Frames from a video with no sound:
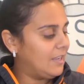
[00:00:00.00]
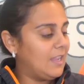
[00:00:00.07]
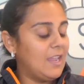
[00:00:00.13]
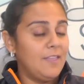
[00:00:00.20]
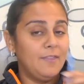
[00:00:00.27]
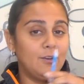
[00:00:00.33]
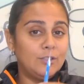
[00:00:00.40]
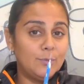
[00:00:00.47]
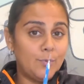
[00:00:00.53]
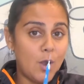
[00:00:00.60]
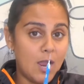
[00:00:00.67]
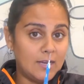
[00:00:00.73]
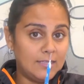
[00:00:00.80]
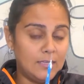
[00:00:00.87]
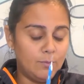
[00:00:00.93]
And there's a
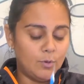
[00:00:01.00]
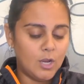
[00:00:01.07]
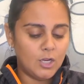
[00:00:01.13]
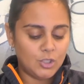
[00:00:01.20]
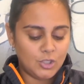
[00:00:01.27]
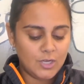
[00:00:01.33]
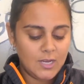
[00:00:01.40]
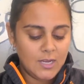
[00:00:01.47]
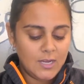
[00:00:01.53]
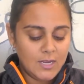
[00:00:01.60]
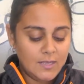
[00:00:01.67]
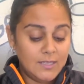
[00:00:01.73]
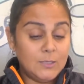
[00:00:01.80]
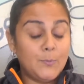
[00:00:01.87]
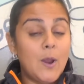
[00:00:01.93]
proxy brush.
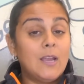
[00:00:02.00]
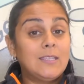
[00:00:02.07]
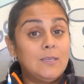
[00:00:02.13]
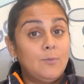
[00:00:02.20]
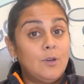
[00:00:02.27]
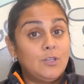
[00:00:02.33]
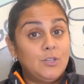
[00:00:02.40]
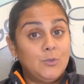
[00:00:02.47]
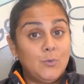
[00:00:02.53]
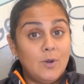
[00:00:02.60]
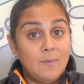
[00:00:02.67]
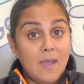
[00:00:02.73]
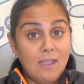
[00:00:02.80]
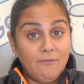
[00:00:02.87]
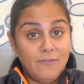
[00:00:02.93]
This proxy brush is one
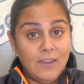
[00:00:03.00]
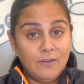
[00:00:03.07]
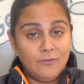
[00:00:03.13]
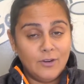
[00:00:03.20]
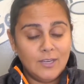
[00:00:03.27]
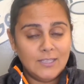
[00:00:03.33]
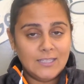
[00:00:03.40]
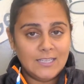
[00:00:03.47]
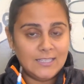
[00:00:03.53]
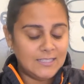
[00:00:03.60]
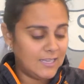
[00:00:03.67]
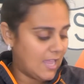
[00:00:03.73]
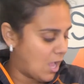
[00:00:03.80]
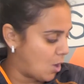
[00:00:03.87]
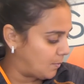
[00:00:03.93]
of my favorites because
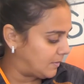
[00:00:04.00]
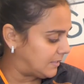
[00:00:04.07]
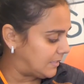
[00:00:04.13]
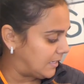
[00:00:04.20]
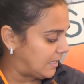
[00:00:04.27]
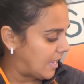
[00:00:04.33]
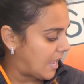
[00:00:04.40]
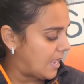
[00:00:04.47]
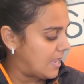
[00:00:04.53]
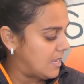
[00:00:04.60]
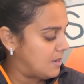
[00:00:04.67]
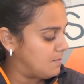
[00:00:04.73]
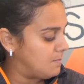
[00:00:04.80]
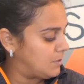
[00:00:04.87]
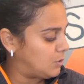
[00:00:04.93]
it helps to get
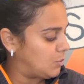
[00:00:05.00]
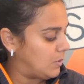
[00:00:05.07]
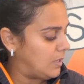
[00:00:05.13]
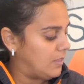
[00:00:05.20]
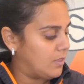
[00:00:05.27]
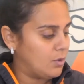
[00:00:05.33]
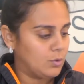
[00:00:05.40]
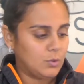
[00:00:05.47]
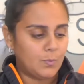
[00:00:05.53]
in between those